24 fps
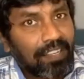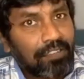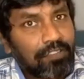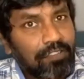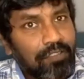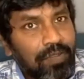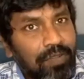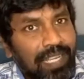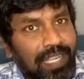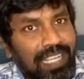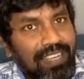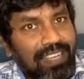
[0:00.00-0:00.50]

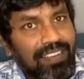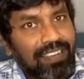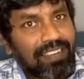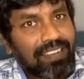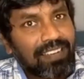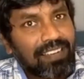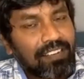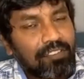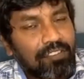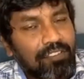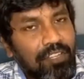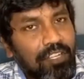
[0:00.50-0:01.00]
You
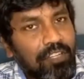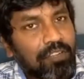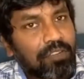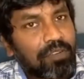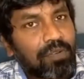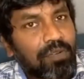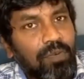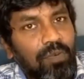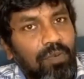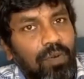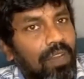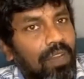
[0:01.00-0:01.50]
can
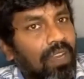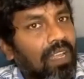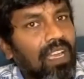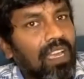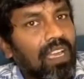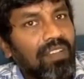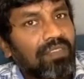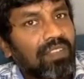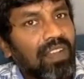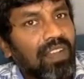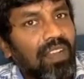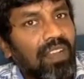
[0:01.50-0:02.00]
do
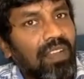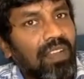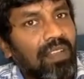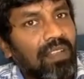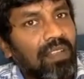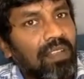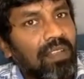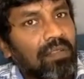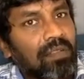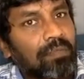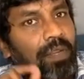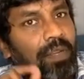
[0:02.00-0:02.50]
whatever,
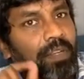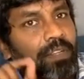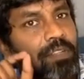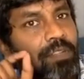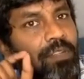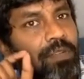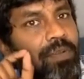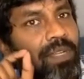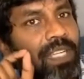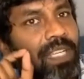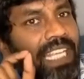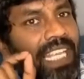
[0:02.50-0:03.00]
but
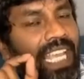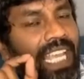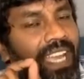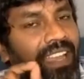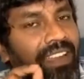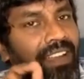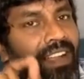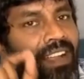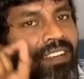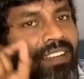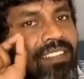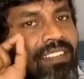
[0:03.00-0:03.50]
you
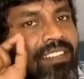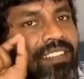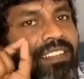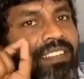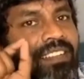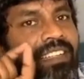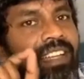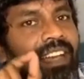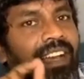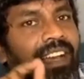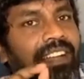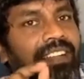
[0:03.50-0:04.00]
cannot
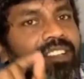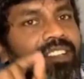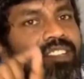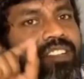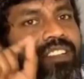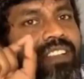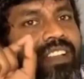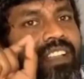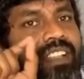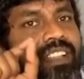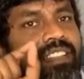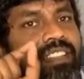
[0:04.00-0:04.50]

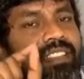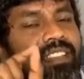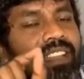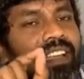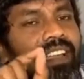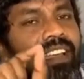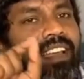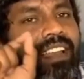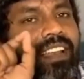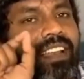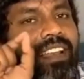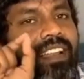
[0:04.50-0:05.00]
touch
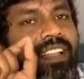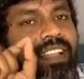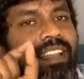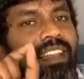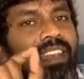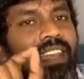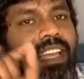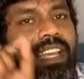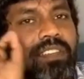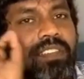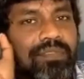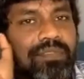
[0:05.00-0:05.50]
their
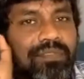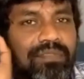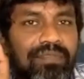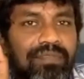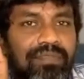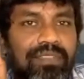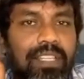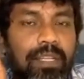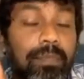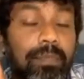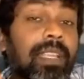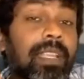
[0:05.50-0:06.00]

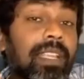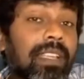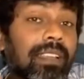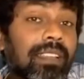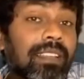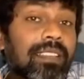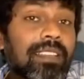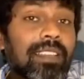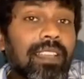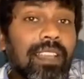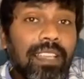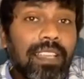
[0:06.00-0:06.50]
life. That
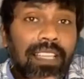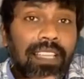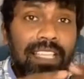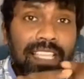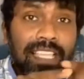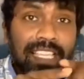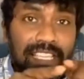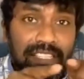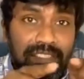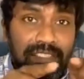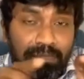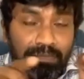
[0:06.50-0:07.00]
means
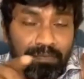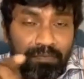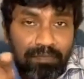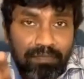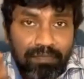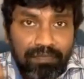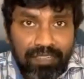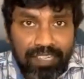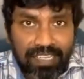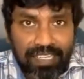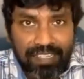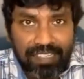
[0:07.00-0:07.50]
he's
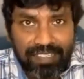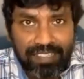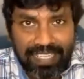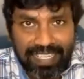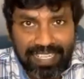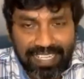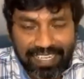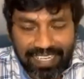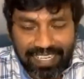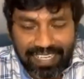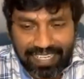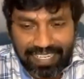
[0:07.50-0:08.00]

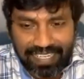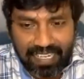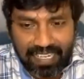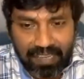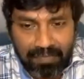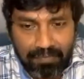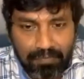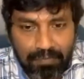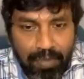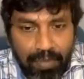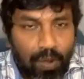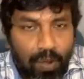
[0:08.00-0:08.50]
creating
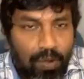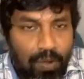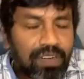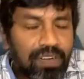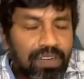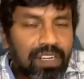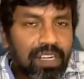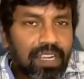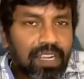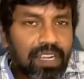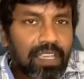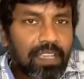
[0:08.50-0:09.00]
a
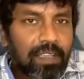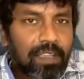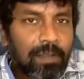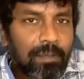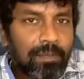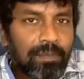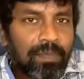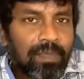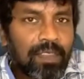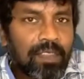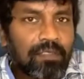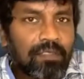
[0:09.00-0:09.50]
boundary
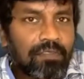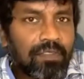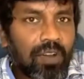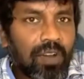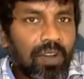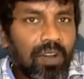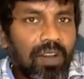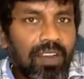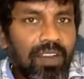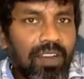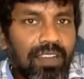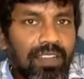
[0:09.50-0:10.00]

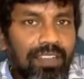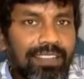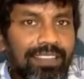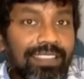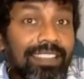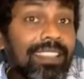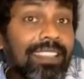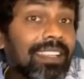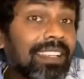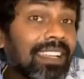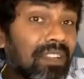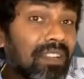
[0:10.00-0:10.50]
for
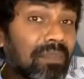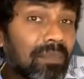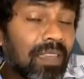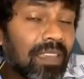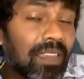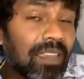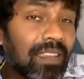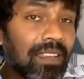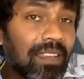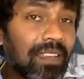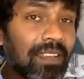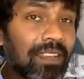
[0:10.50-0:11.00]
the
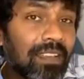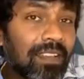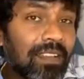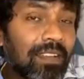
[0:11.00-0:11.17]
enemy